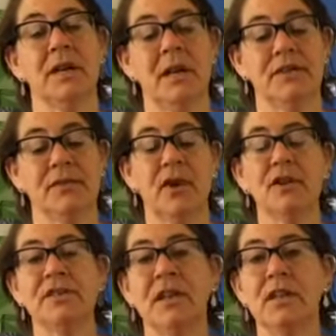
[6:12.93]
As far
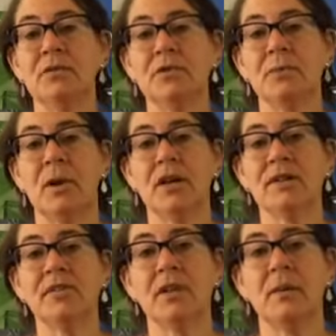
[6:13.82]
as I know, DuPont
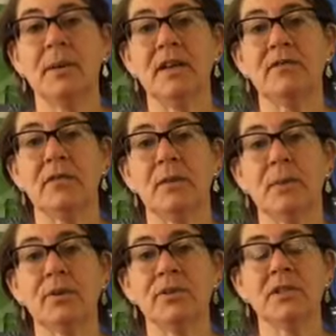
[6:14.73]
does not pay for the
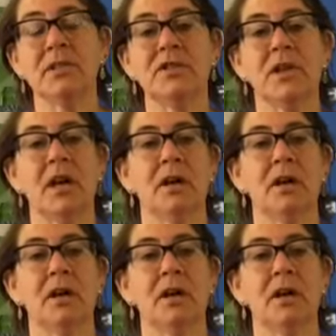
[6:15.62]
postage,